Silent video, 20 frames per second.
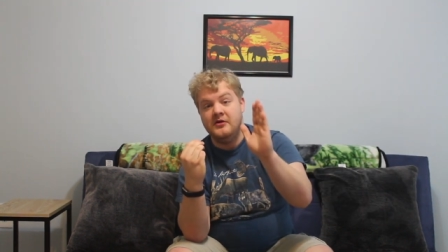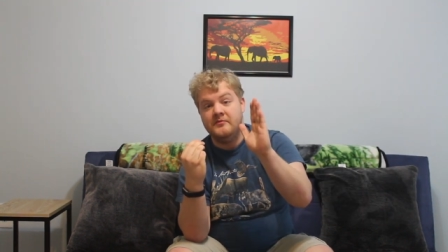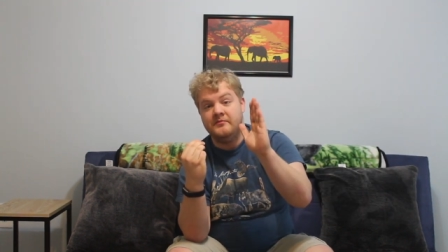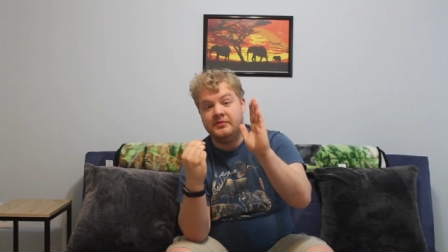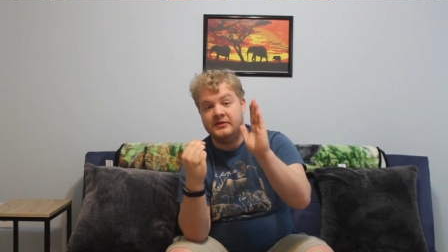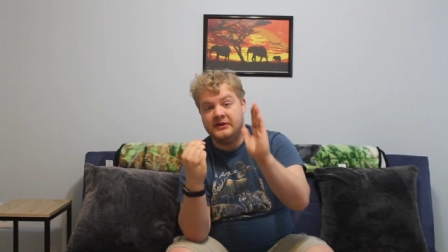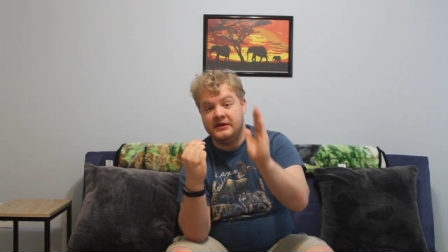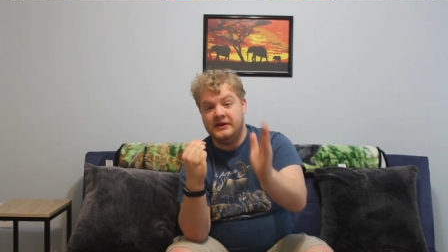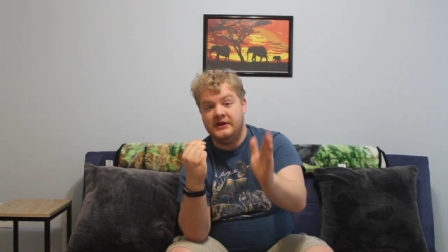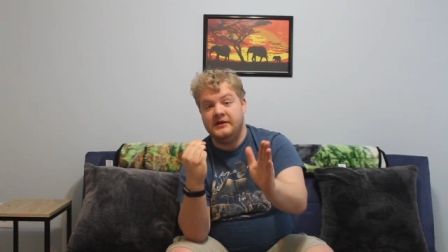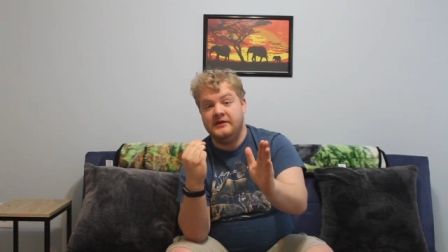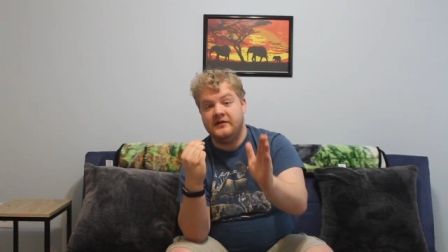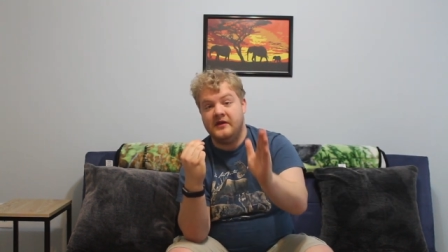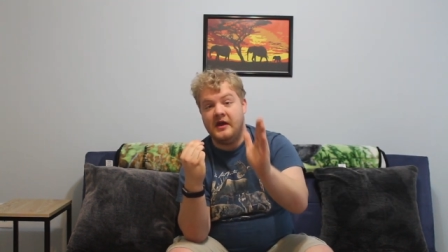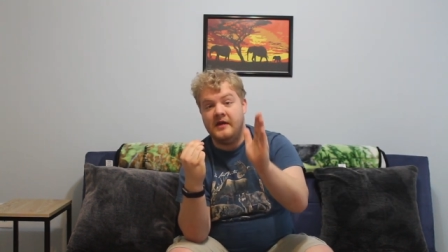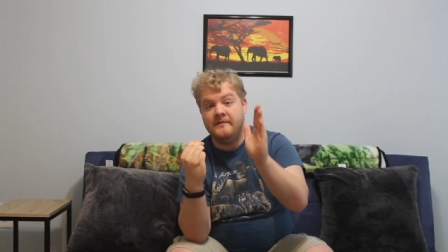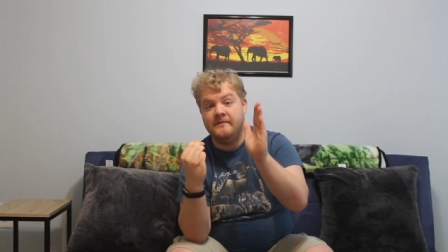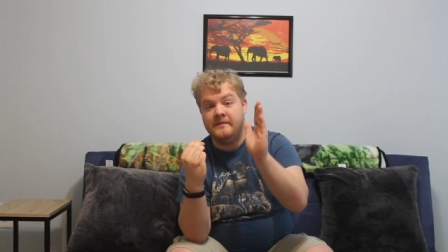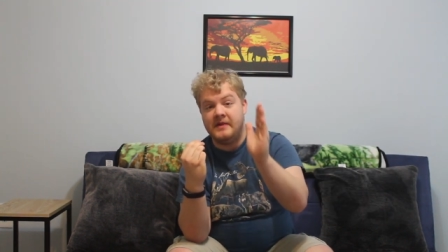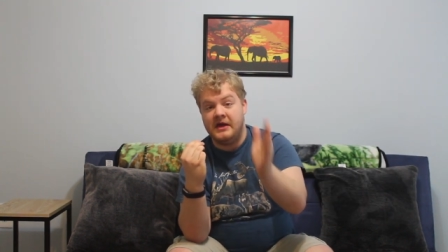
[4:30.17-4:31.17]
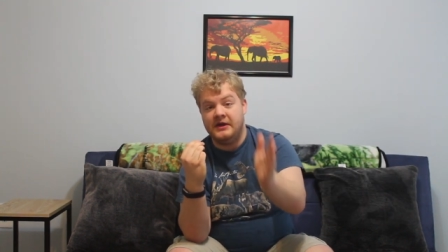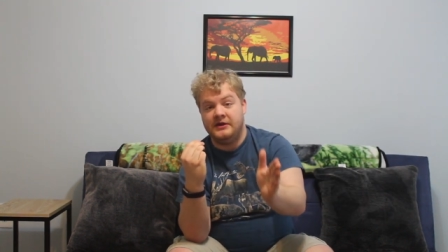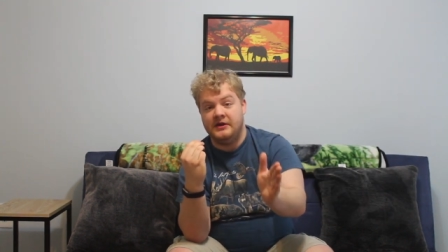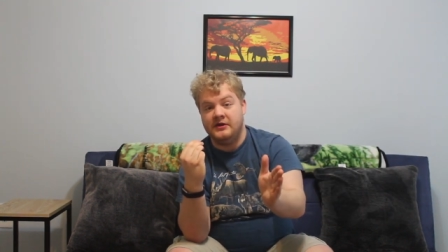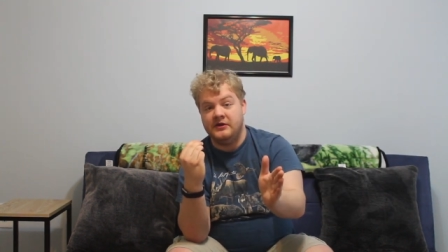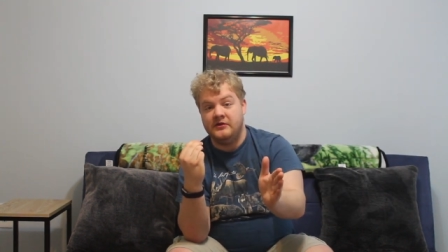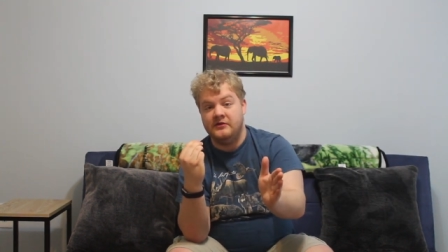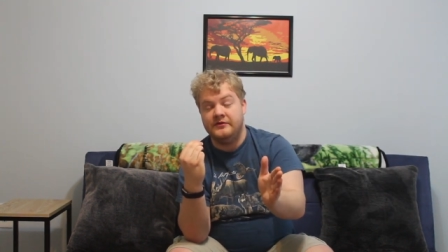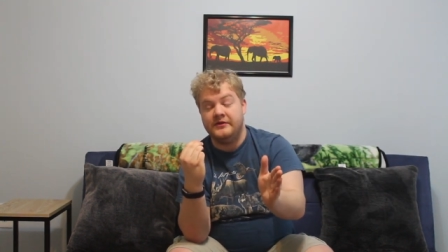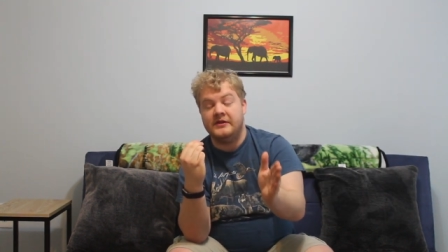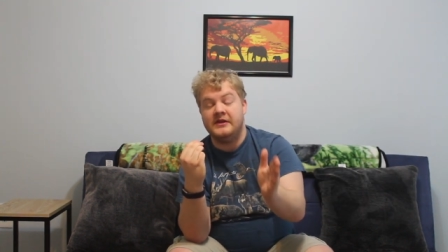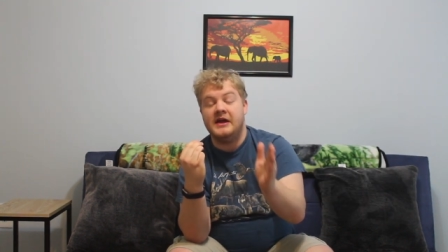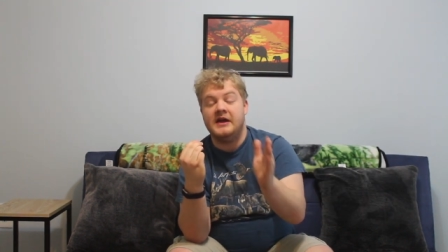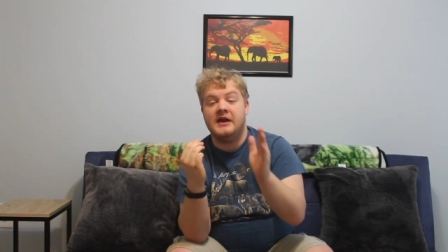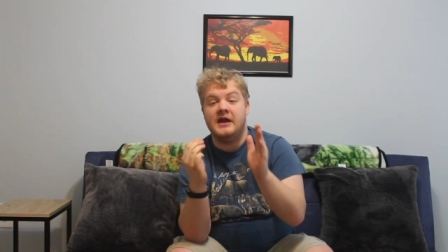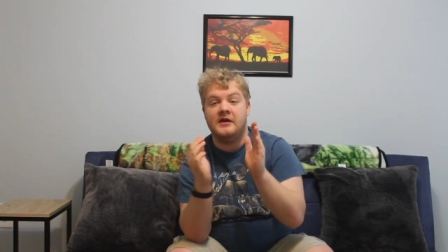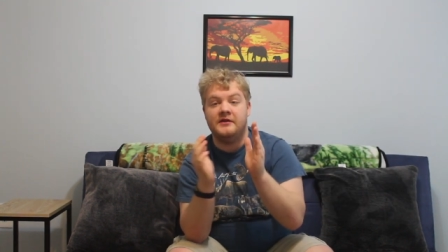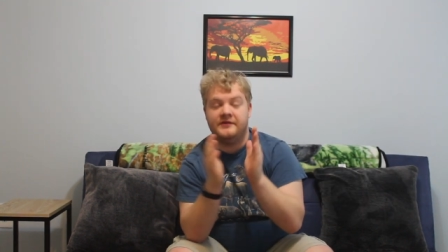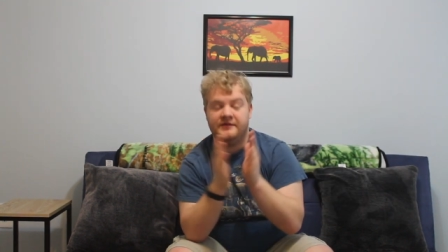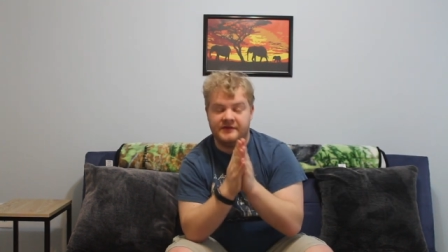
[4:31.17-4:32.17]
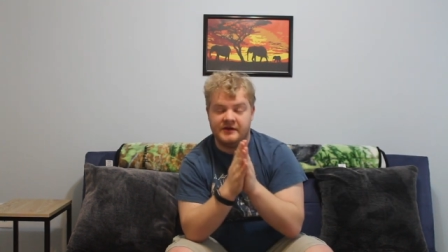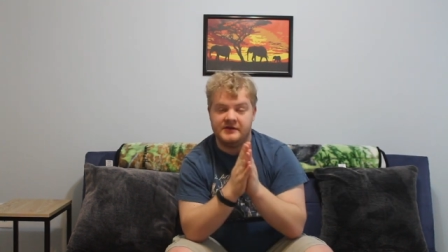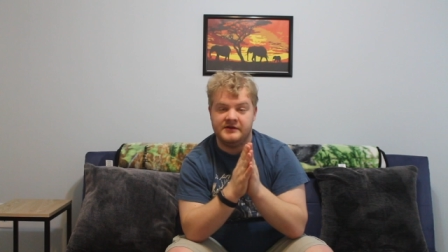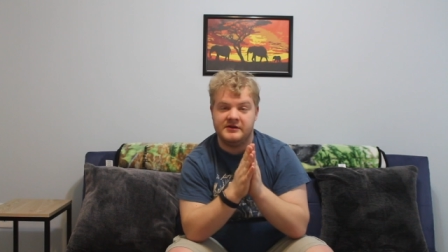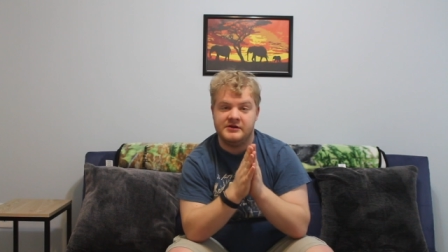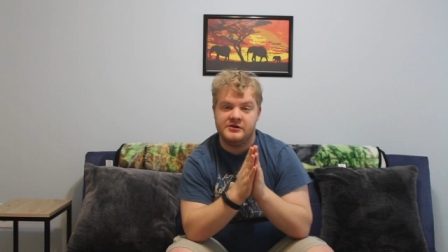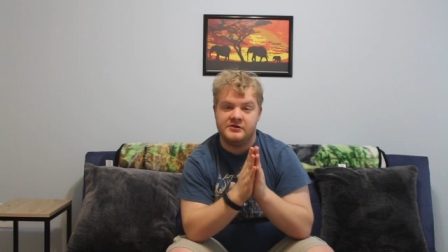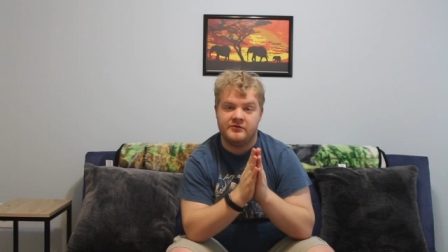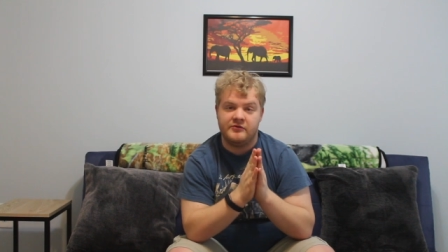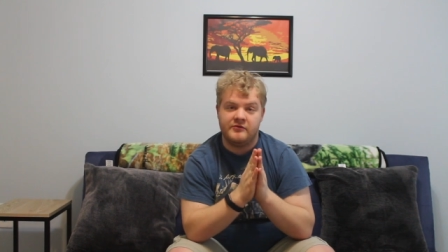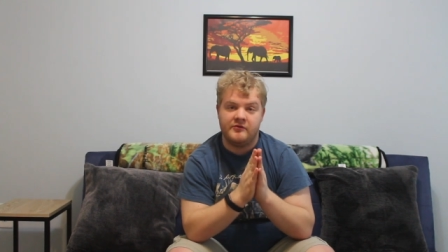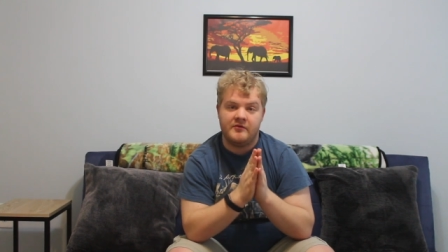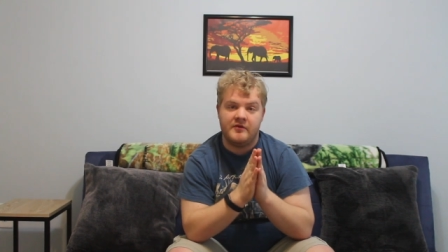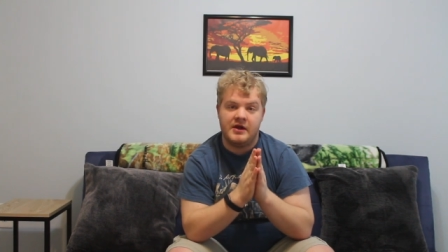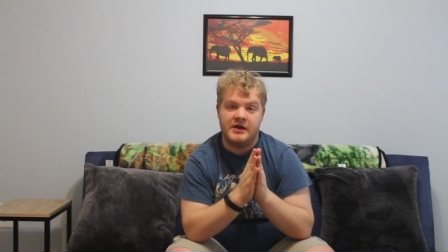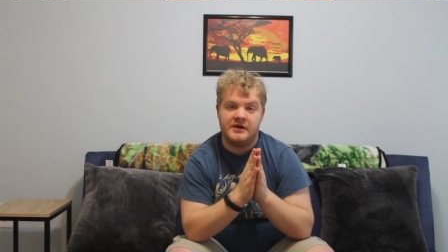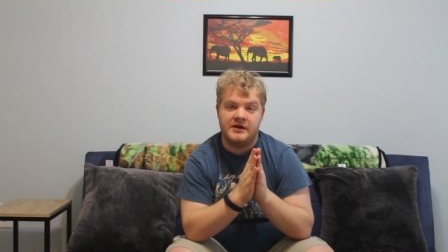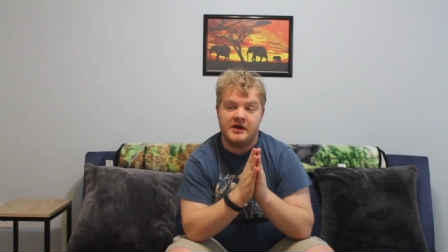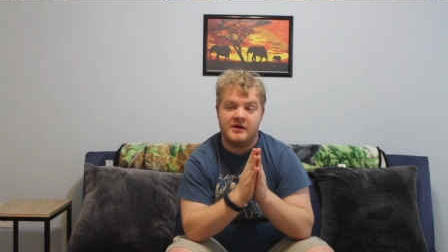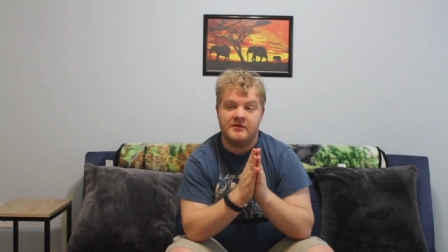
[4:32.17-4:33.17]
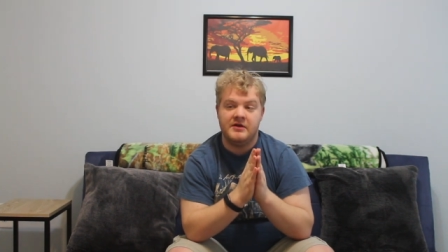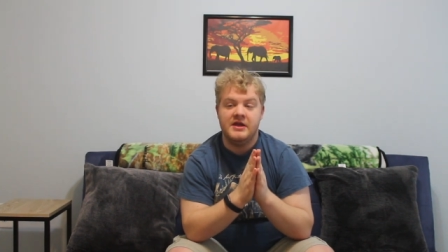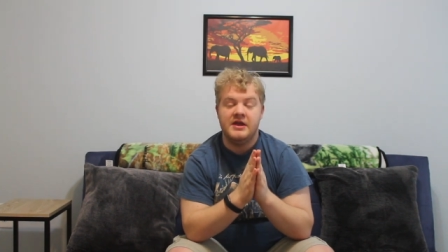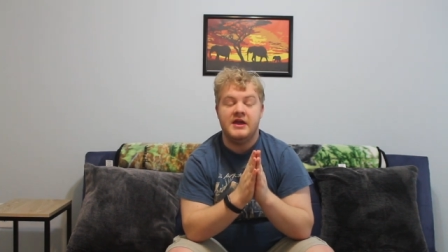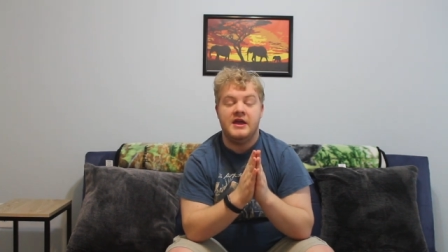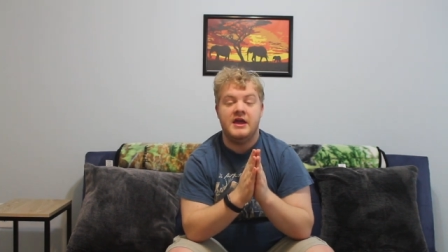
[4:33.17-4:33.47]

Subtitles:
Please, I'm begging you. The Lighthouse is on digital right now.